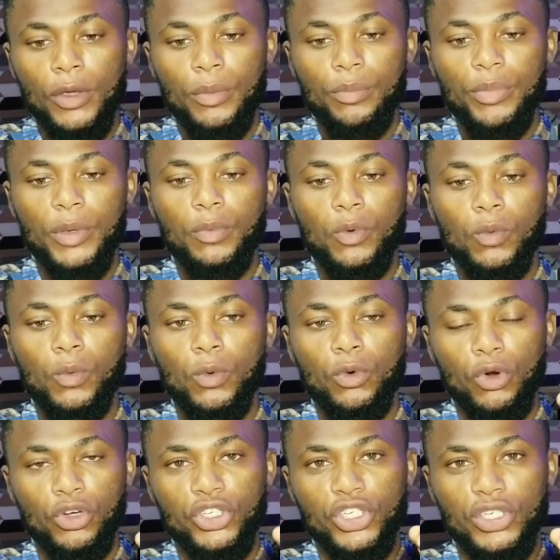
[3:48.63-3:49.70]
people will
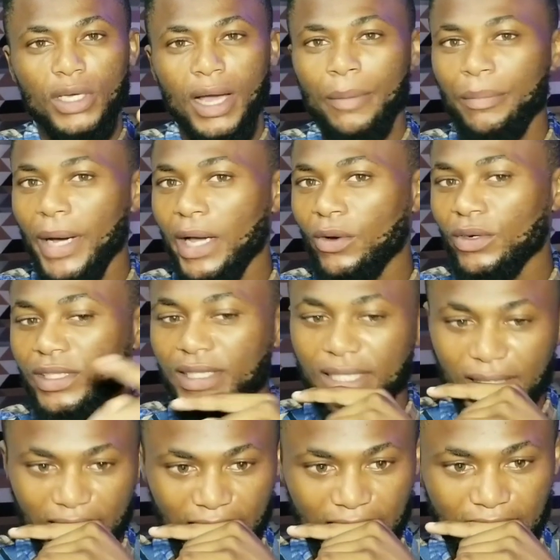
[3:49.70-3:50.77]
rush and buy all the
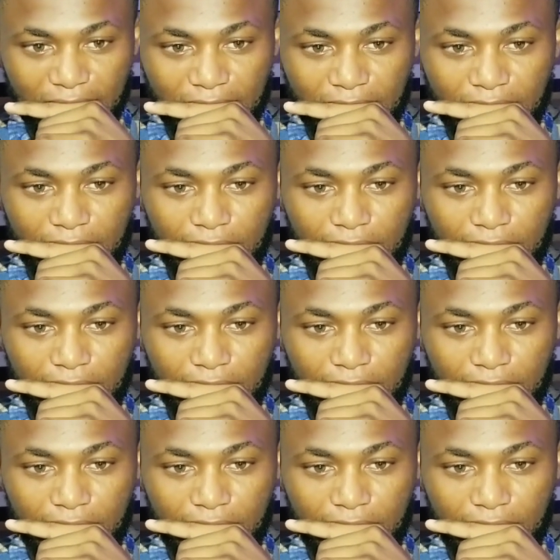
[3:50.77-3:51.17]
tickets,